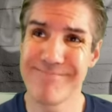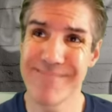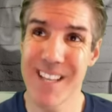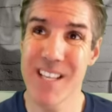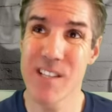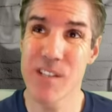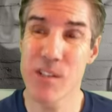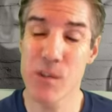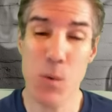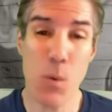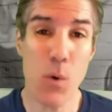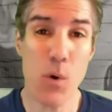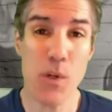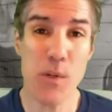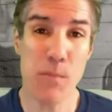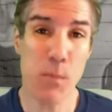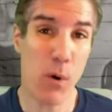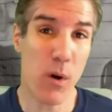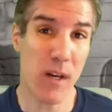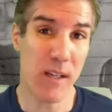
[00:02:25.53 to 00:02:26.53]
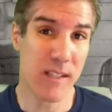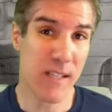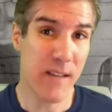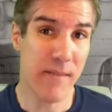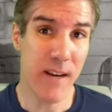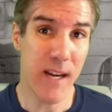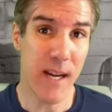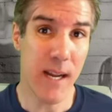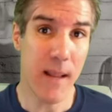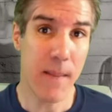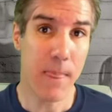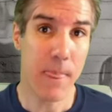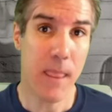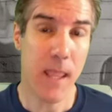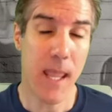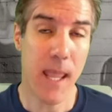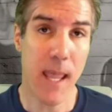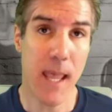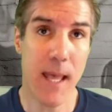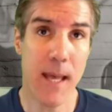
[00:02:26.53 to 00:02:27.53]
is towards productivity.
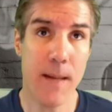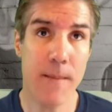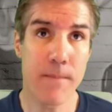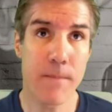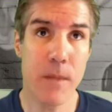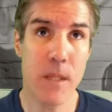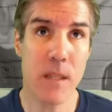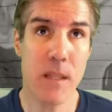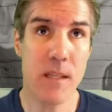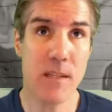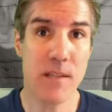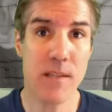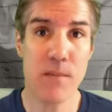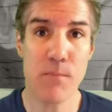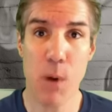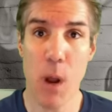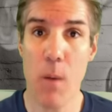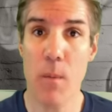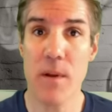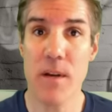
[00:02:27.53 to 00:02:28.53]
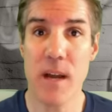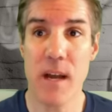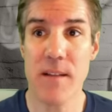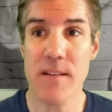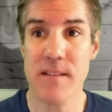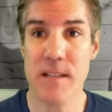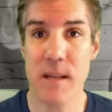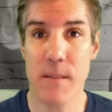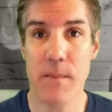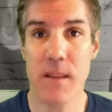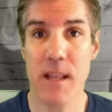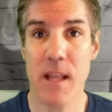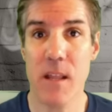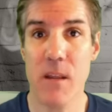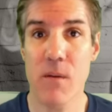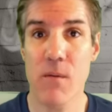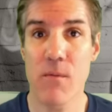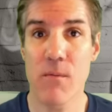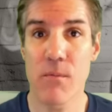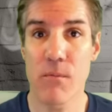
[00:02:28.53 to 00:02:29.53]
And this is probably not something that
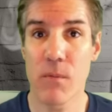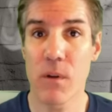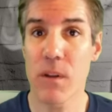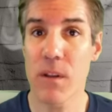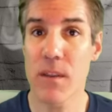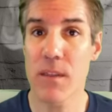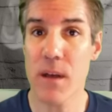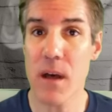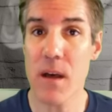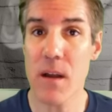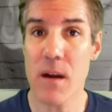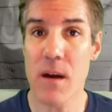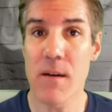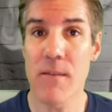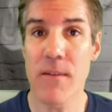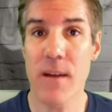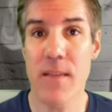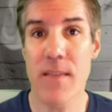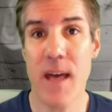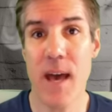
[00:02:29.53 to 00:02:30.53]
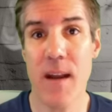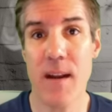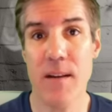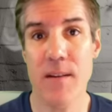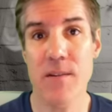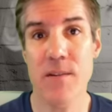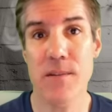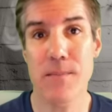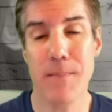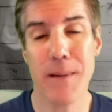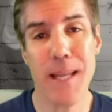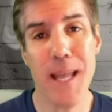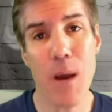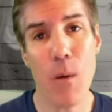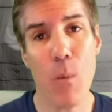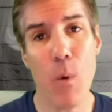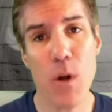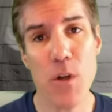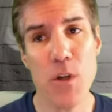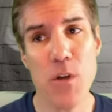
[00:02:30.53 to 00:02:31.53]
you really thought of. And that is,
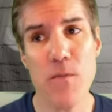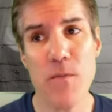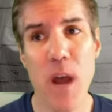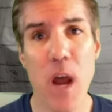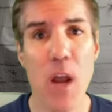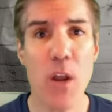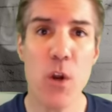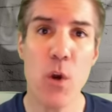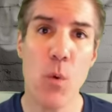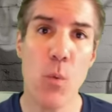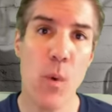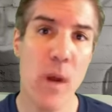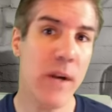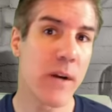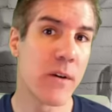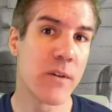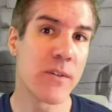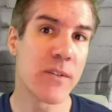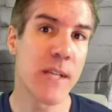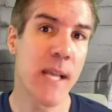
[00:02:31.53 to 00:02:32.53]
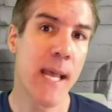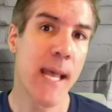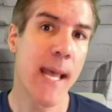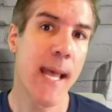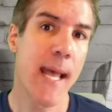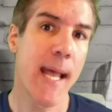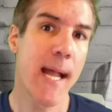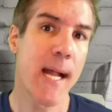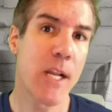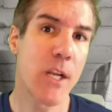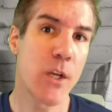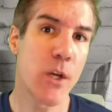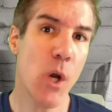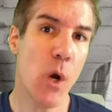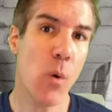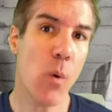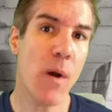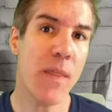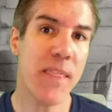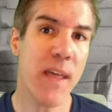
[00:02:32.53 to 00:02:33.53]
again, once you've got your winners and you
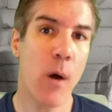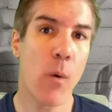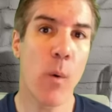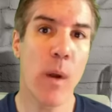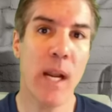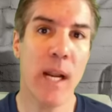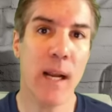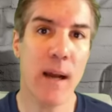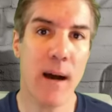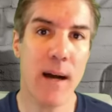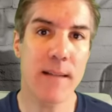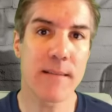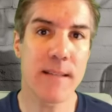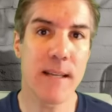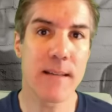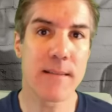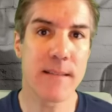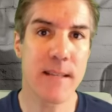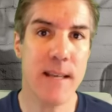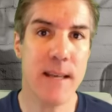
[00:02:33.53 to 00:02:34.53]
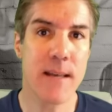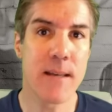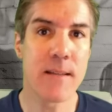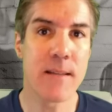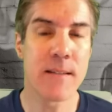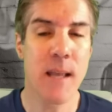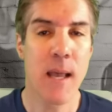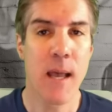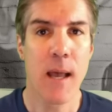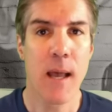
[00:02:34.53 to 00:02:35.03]
know what that winning content is,